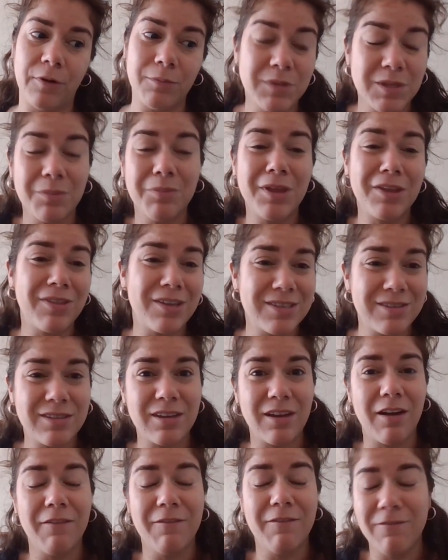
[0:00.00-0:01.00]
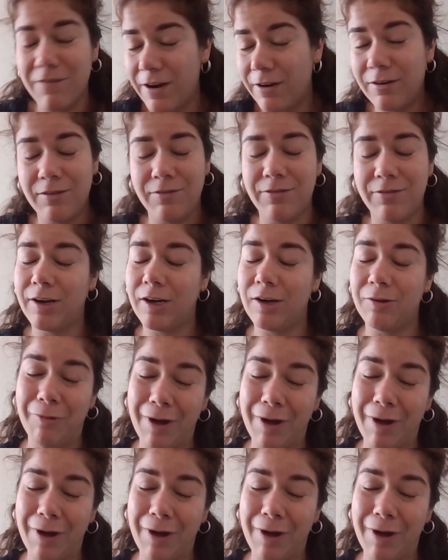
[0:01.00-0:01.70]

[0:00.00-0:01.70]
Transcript: something that's a very, very